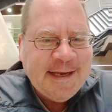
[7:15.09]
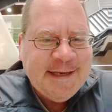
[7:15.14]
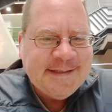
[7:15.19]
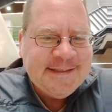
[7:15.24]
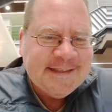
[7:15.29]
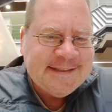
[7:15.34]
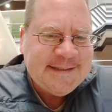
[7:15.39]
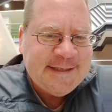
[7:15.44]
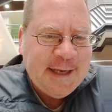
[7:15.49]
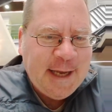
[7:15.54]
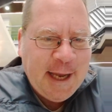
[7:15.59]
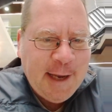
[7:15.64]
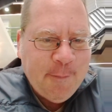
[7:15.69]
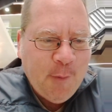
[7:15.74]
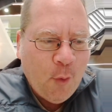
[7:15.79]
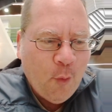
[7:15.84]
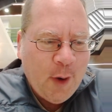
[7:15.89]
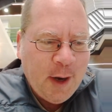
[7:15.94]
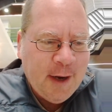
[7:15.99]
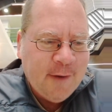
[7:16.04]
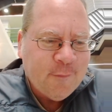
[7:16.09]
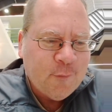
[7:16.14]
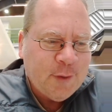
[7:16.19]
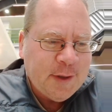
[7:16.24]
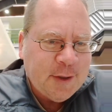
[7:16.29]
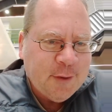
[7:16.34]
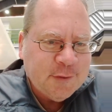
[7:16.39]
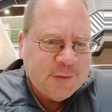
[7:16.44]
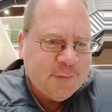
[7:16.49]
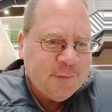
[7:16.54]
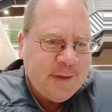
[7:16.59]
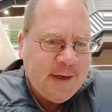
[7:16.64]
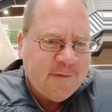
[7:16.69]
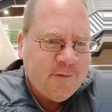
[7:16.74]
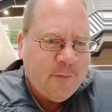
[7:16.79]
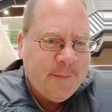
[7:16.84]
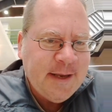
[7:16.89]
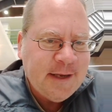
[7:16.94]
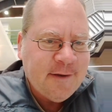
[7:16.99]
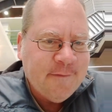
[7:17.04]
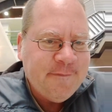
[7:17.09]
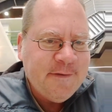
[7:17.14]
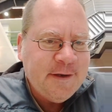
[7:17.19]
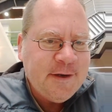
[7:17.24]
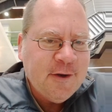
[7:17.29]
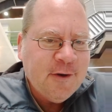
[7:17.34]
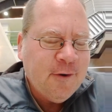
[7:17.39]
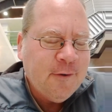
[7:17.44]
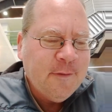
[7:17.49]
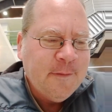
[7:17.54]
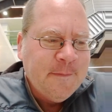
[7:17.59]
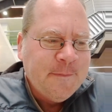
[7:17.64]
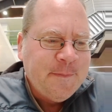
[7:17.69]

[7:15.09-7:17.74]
can just say I'm aware of gringos who never make a video